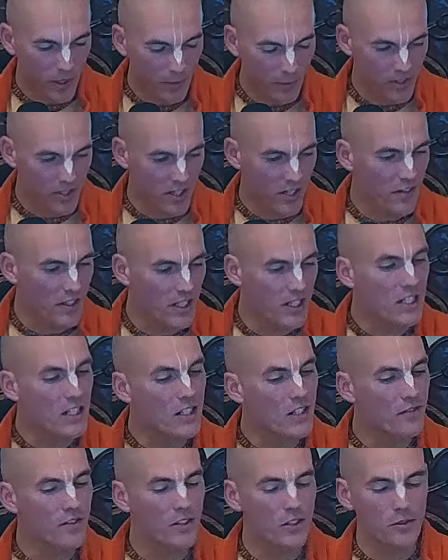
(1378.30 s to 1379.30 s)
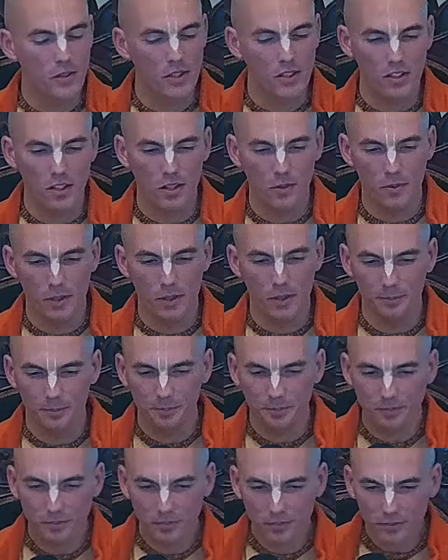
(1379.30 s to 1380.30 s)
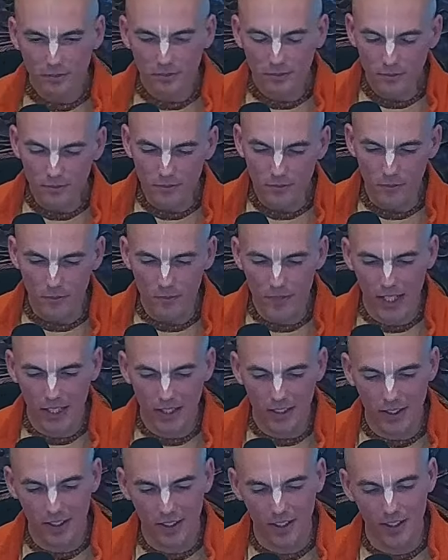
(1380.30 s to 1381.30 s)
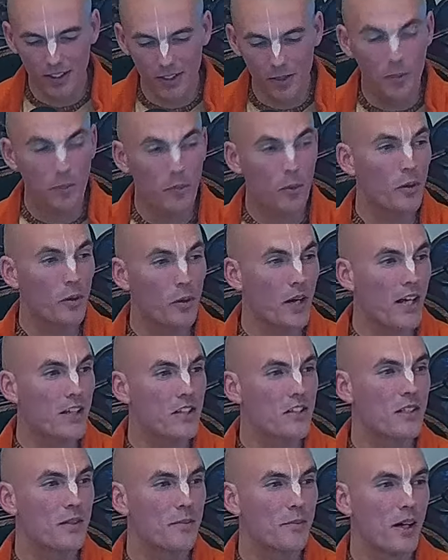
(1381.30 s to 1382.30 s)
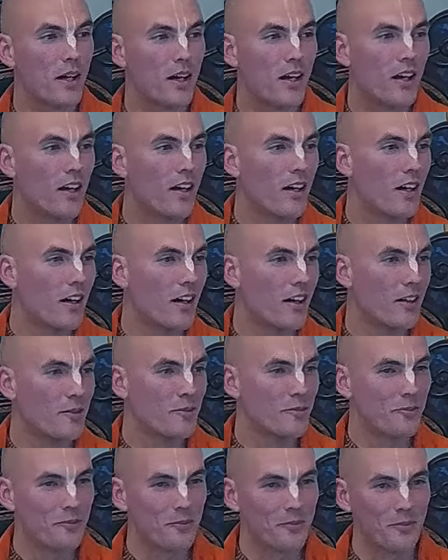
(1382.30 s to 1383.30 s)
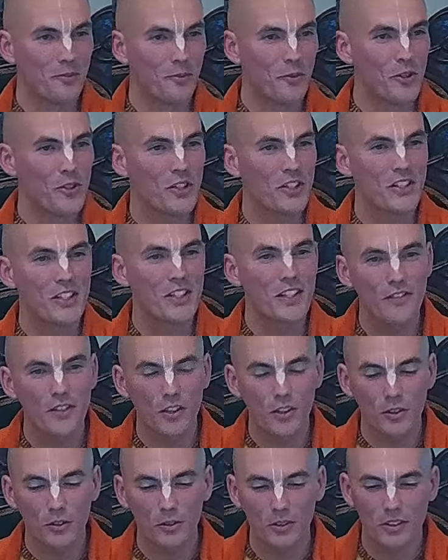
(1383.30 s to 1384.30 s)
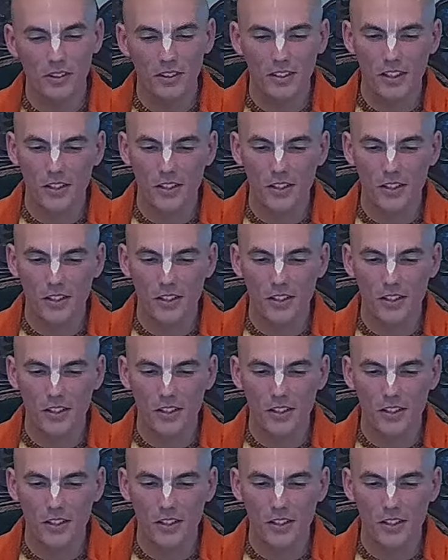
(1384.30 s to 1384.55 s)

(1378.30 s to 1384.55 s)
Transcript: Prabhupada was having an interview with someone, and the reporter asked him, was it difficult?